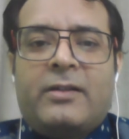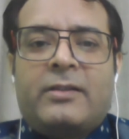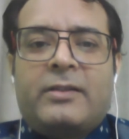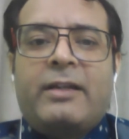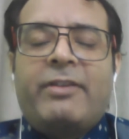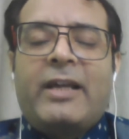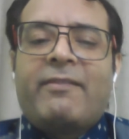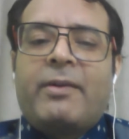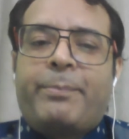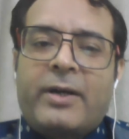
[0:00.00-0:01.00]
Then we
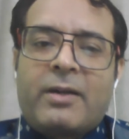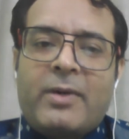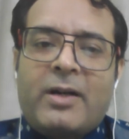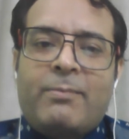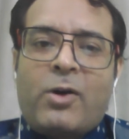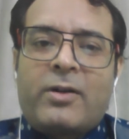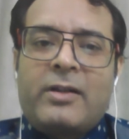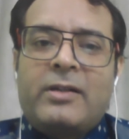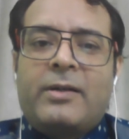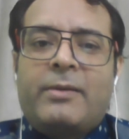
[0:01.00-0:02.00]
have a PERMA
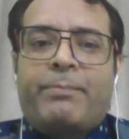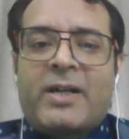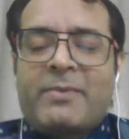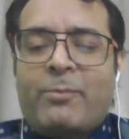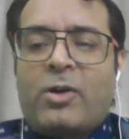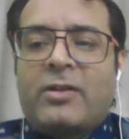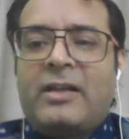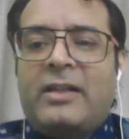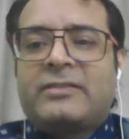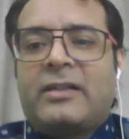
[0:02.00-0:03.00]
model. PERMA
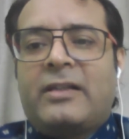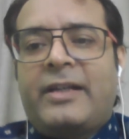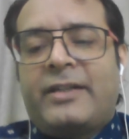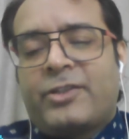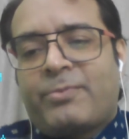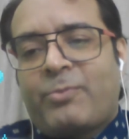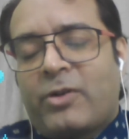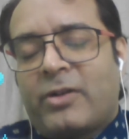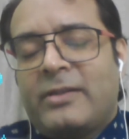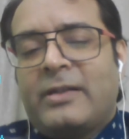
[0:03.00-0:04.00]
model is the latest
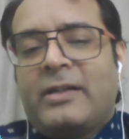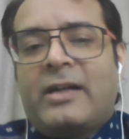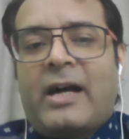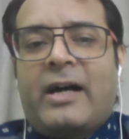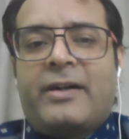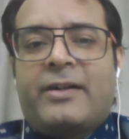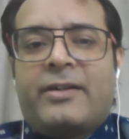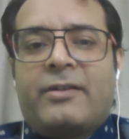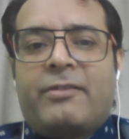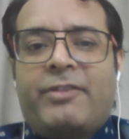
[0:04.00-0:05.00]
model.
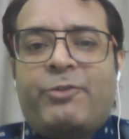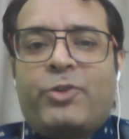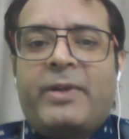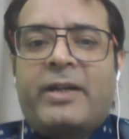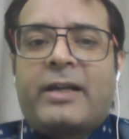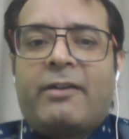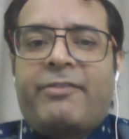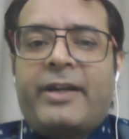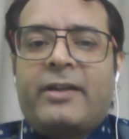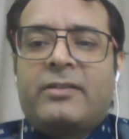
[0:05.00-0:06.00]
We would be
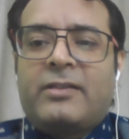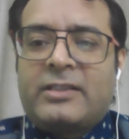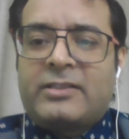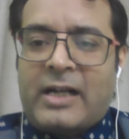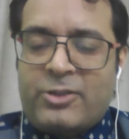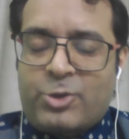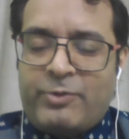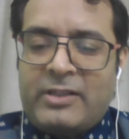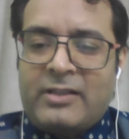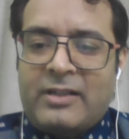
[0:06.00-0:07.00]
covering this also
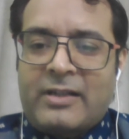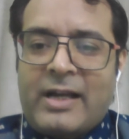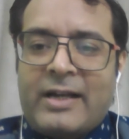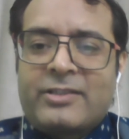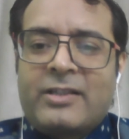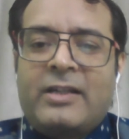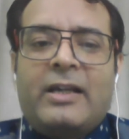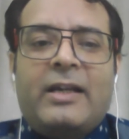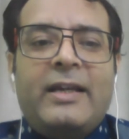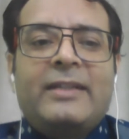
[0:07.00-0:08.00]
in the class.
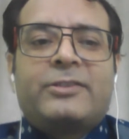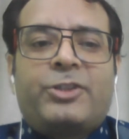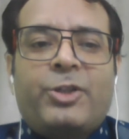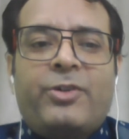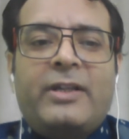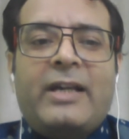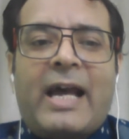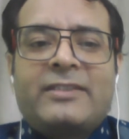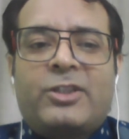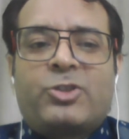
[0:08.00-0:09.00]
Each theory
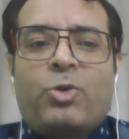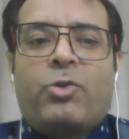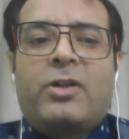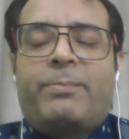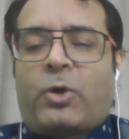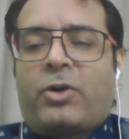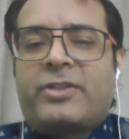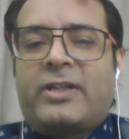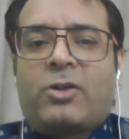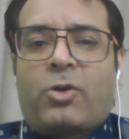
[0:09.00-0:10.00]
has its own pros
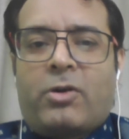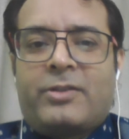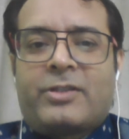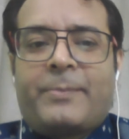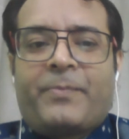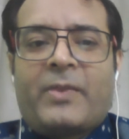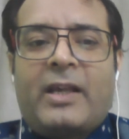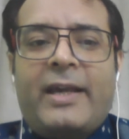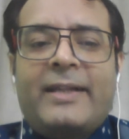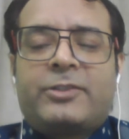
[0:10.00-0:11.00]
and cons.
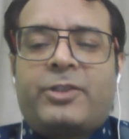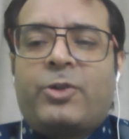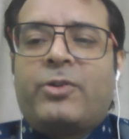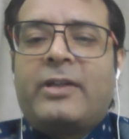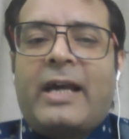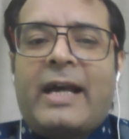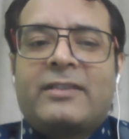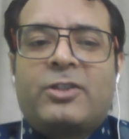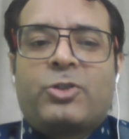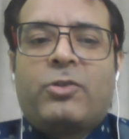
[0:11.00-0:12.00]
Each theory
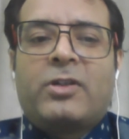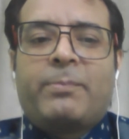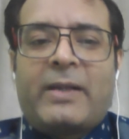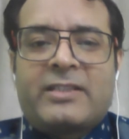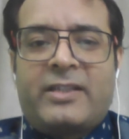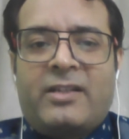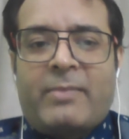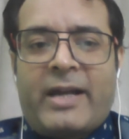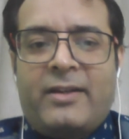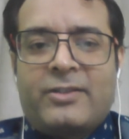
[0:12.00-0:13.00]
has its own plus and
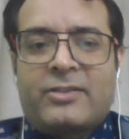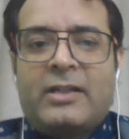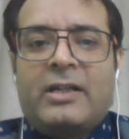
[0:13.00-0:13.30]
minus.